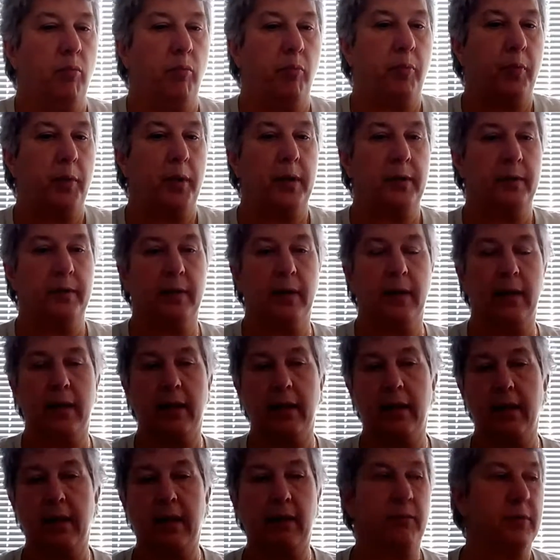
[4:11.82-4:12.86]
But
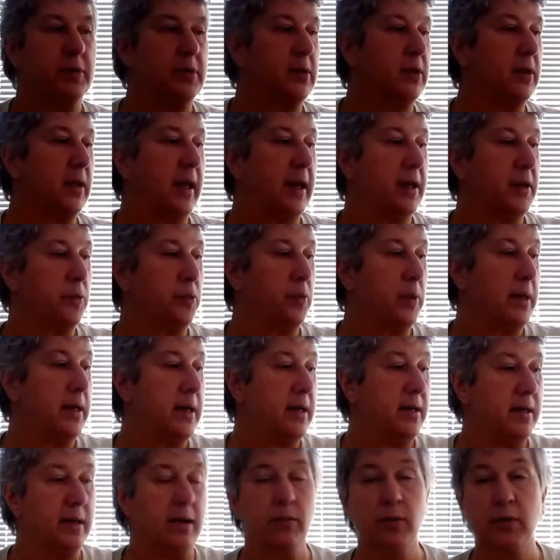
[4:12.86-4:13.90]
that was a lot of
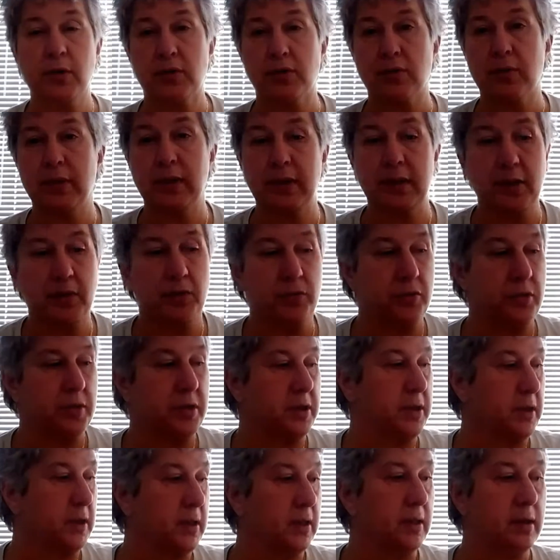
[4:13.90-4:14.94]
weight. It was really
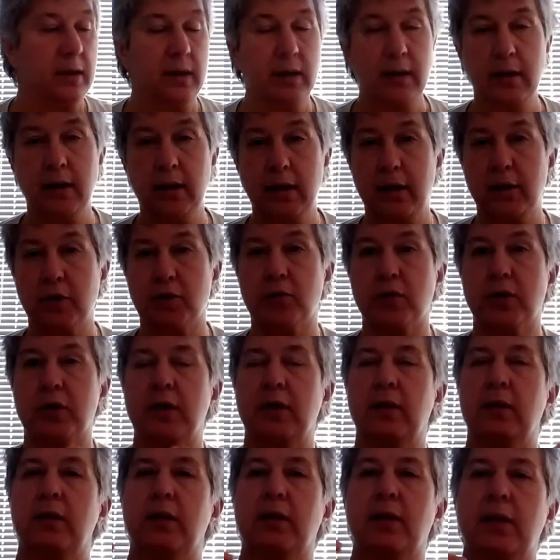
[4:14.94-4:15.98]
interesting
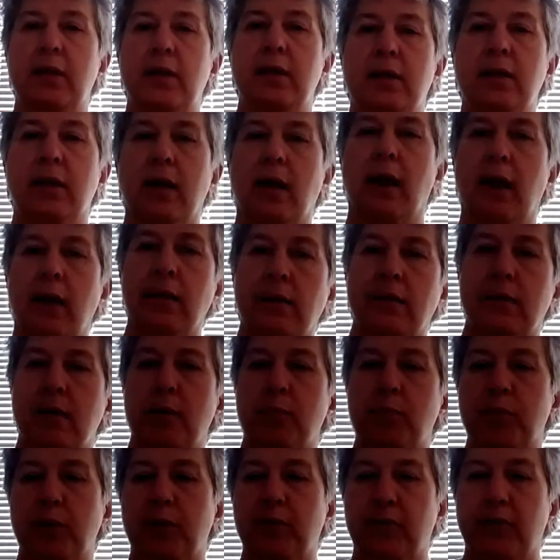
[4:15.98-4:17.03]
to see the
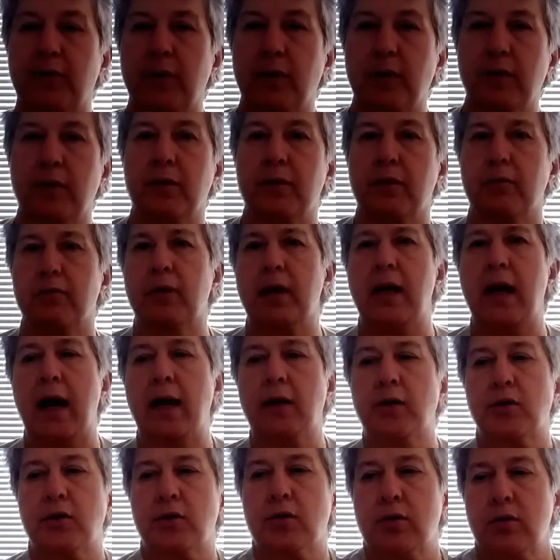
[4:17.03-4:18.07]
concept of the
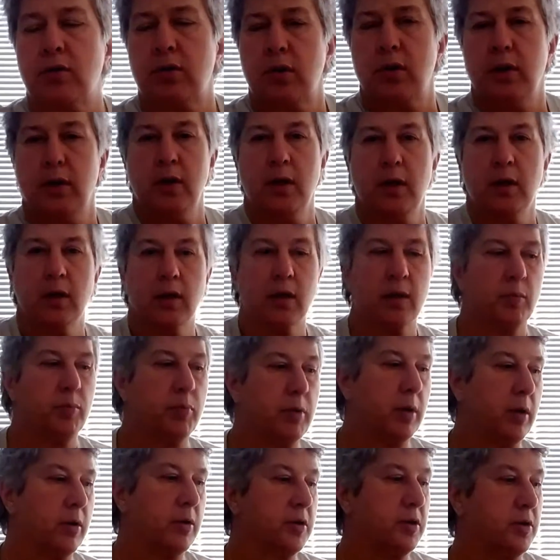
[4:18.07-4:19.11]
Reactor
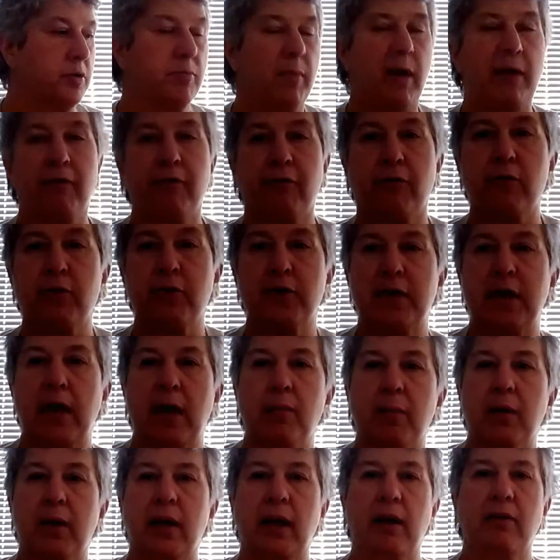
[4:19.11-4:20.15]
compared to my first
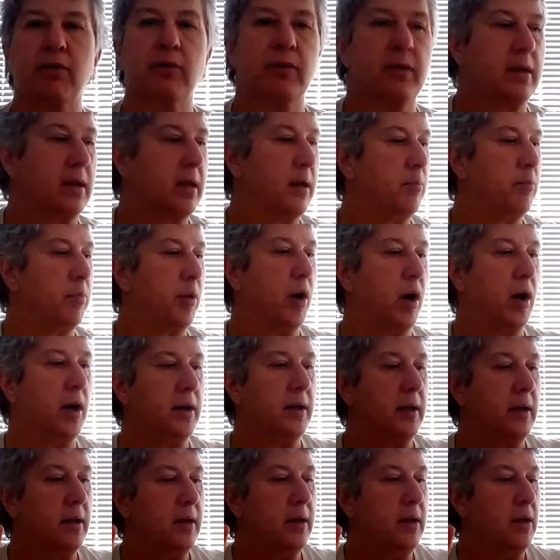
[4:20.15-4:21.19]
hammock ever that I
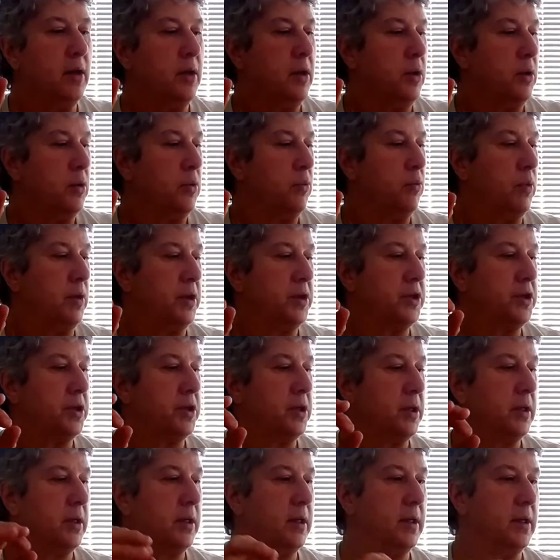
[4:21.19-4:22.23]
bought, which
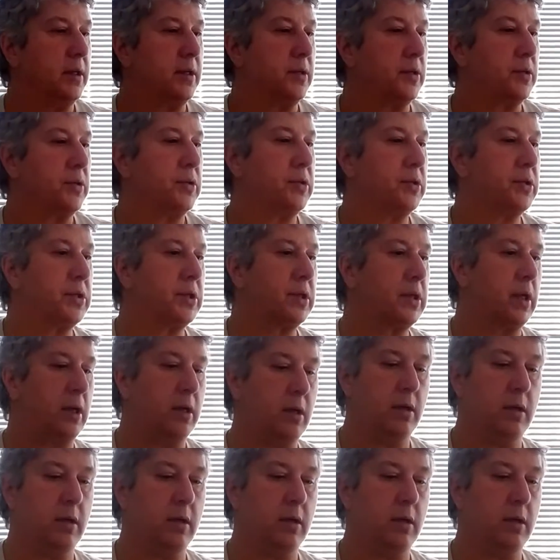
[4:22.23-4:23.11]
is